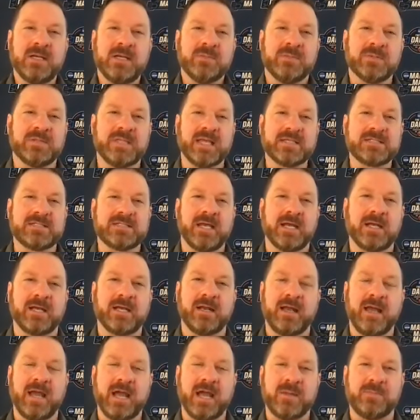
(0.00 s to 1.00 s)
But that's not
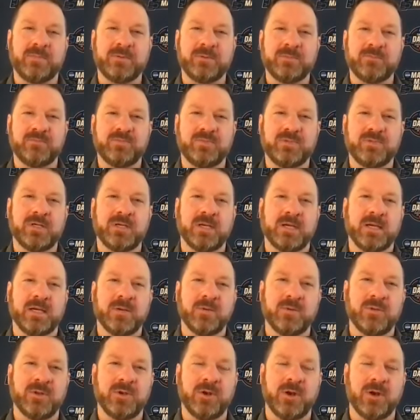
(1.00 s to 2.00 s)
going to happen
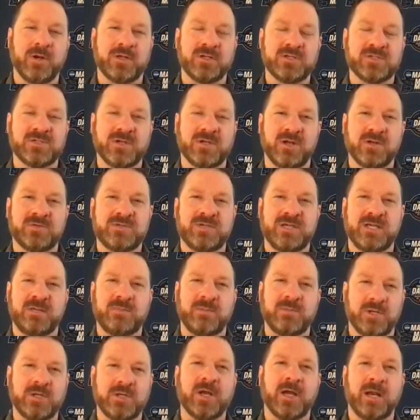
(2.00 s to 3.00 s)
with an Arkansas team.
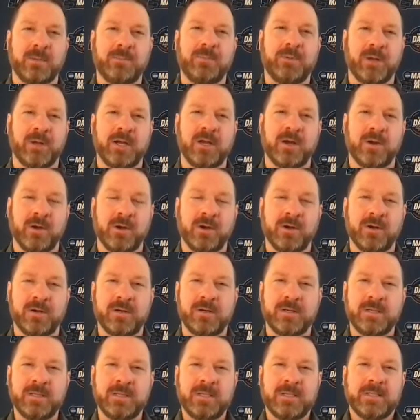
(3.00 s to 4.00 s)
They're going to play
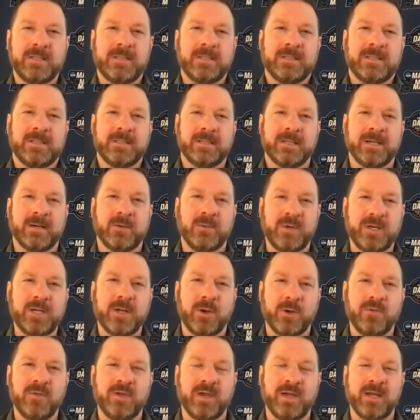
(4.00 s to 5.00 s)
hard. We
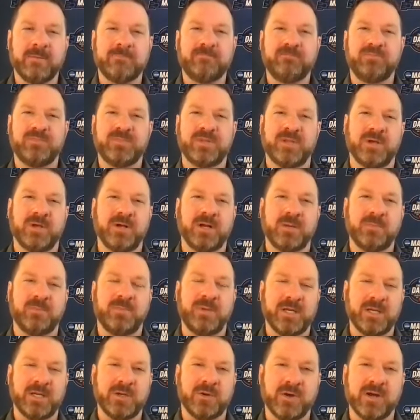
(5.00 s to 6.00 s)
know that. They're going to
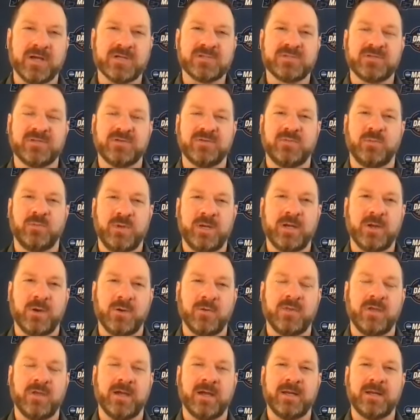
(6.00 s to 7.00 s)
be aggressive. We
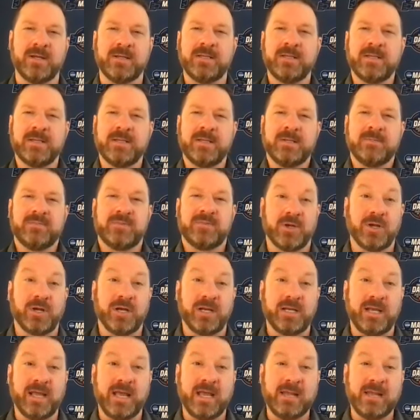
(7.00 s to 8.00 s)
know that. They're going
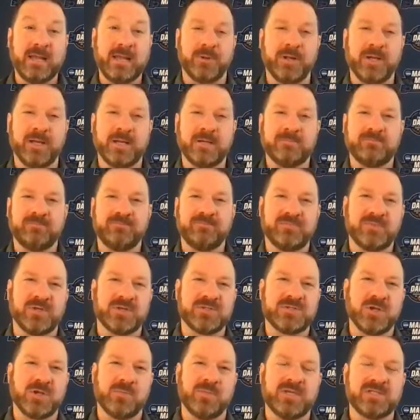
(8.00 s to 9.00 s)
to game plan.
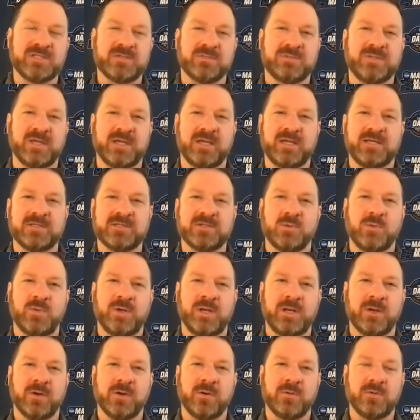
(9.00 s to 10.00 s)
There's going to be some things that
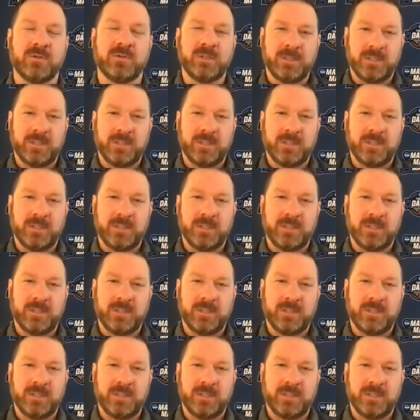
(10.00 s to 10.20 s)
we don't